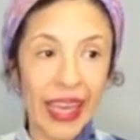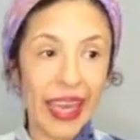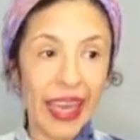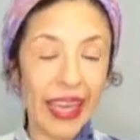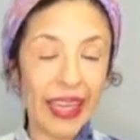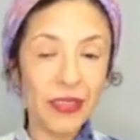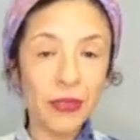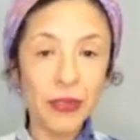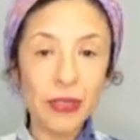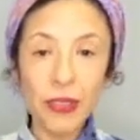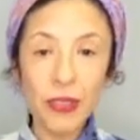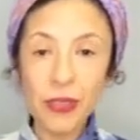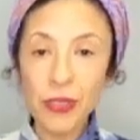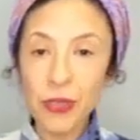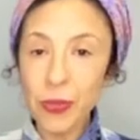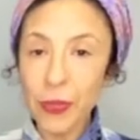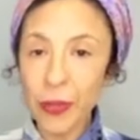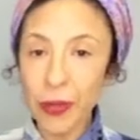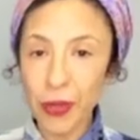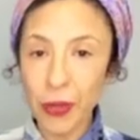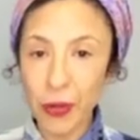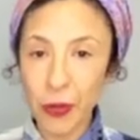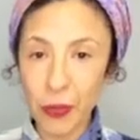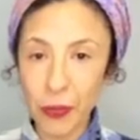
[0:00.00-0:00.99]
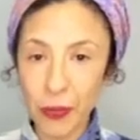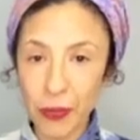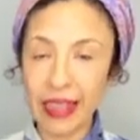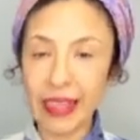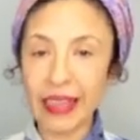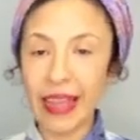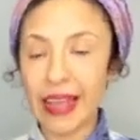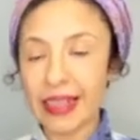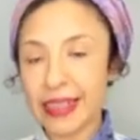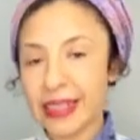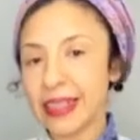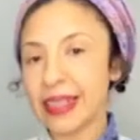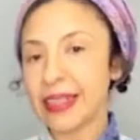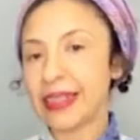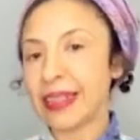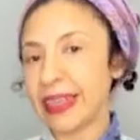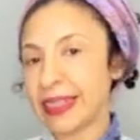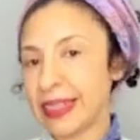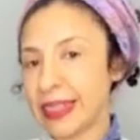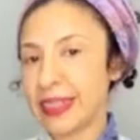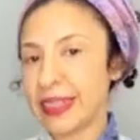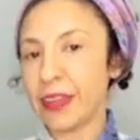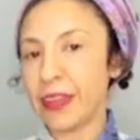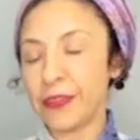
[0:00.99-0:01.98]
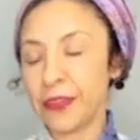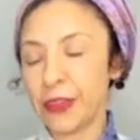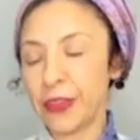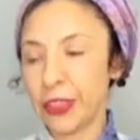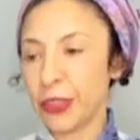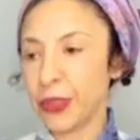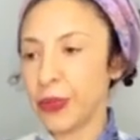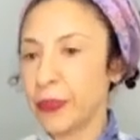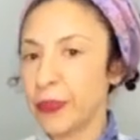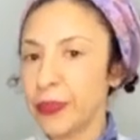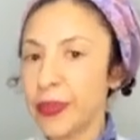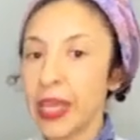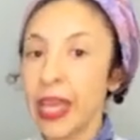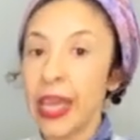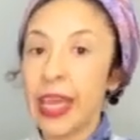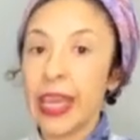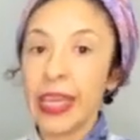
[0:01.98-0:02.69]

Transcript: And it was super cool. And that's an idea for you.